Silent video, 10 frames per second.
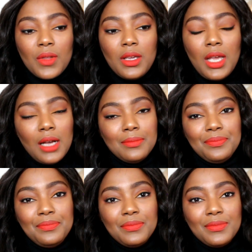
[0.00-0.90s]
Yeah,
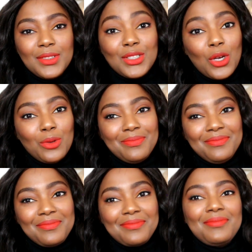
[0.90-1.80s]
so
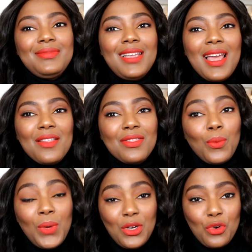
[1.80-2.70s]
the
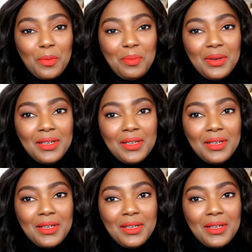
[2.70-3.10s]
wig grip.